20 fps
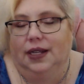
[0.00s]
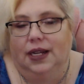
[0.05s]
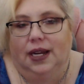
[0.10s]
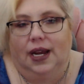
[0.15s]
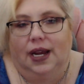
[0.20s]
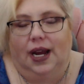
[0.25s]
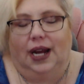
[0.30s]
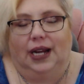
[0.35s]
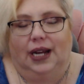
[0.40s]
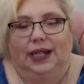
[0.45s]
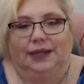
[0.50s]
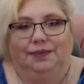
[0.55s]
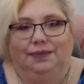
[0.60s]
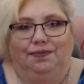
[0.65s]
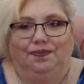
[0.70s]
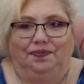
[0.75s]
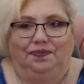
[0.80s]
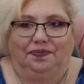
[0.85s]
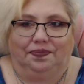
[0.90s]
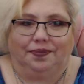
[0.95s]
And
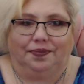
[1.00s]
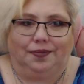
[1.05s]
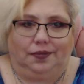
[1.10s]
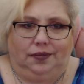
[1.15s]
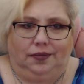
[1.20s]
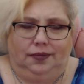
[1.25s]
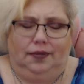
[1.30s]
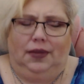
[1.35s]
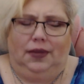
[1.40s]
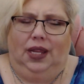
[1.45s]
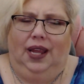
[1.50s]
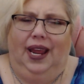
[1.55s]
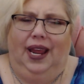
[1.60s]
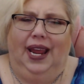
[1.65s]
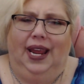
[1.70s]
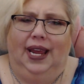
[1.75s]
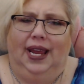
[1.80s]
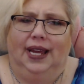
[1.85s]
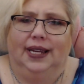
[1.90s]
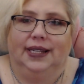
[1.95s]

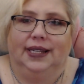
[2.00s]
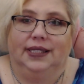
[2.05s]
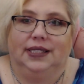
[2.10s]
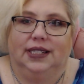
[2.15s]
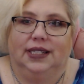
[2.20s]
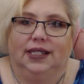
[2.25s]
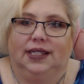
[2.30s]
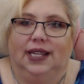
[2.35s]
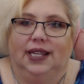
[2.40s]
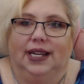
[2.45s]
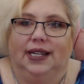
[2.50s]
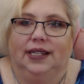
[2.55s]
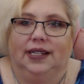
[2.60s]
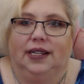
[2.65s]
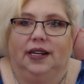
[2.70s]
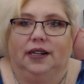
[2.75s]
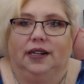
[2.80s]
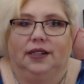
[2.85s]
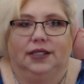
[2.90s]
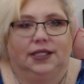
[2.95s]
then
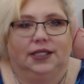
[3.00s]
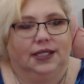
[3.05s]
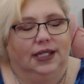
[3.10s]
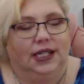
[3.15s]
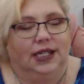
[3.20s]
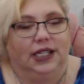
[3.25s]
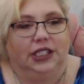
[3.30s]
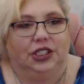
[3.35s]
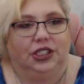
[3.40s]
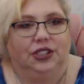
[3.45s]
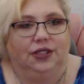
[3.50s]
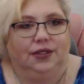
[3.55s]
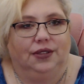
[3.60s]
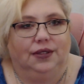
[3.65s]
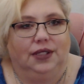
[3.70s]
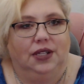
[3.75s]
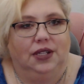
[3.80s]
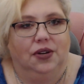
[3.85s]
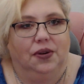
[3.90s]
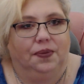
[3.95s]
there's the
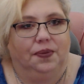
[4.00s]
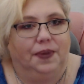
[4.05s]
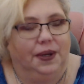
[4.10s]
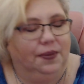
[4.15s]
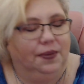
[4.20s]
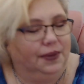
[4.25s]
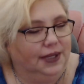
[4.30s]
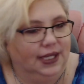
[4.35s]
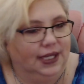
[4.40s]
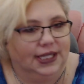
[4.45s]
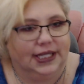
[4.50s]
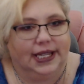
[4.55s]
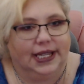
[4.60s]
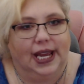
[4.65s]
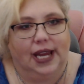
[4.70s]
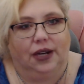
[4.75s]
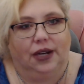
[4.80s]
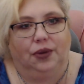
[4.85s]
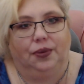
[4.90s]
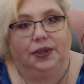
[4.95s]
issue, people, the
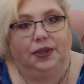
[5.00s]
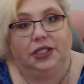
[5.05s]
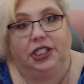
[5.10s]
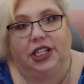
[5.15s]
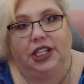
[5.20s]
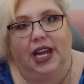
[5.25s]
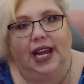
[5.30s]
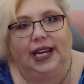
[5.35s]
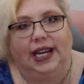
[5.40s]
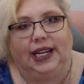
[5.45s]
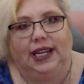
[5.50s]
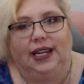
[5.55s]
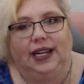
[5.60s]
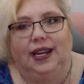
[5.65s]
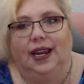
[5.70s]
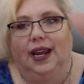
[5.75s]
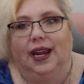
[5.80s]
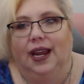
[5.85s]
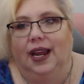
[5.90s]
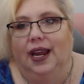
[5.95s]
scandal with Jennie
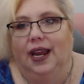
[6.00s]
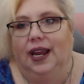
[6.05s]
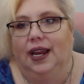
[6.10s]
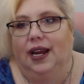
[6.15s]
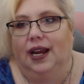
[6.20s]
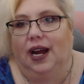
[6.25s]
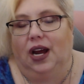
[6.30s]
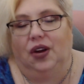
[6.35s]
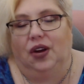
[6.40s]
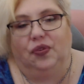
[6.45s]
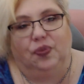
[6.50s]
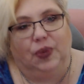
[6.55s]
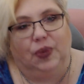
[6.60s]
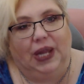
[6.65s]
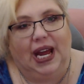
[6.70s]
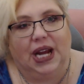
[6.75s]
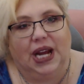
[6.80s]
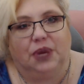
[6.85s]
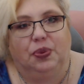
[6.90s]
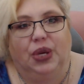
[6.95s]
of
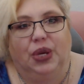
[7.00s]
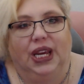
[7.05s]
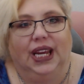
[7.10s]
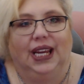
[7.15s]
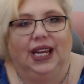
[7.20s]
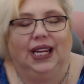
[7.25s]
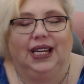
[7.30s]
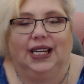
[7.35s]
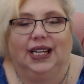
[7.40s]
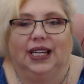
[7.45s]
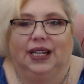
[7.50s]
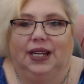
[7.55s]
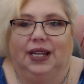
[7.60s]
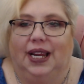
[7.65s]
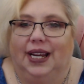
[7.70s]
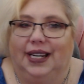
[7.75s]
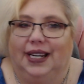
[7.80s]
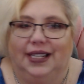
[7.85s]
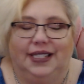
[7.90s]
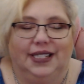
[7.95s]
Blackpink,
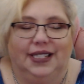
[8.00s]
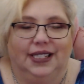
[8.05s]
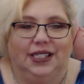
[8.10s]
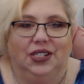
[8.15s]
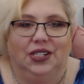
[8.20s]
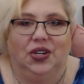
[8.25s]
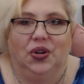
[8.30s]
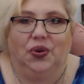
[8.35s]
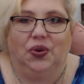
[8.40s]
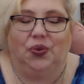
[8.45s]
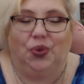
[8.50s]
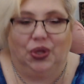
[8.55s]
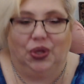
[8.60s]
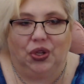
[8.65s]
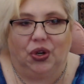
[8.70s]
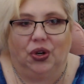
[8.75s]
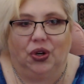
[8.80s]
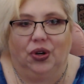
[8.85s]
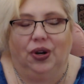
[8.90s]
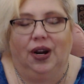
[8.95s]
and with
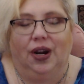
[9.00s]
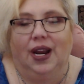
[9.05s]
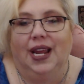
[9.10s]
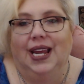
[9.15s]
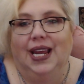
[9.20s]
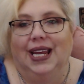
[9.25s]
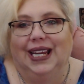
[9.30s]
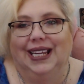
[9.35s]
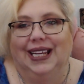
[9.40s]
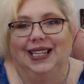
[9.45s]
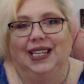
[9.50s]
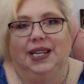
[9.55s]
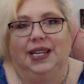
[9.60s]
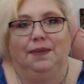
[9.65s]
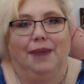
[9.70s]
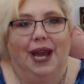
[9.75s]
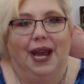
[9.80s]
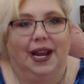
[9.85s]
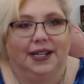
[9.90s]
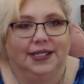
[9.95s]
her in the
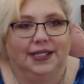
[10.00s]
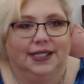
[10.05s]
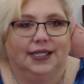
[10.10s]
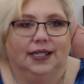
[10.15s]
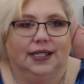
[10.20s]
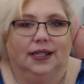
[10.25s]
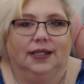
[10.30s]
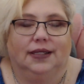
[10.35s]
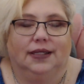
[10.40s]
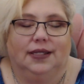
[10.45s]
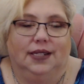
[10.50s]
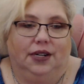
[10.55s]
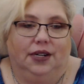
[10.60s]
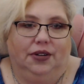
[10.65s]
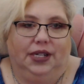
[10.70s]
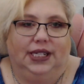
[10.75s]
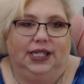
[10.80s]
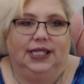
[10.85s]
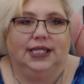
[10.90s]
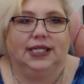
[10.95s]
Max
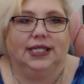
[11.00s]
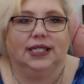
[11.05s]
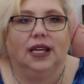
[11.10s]
series.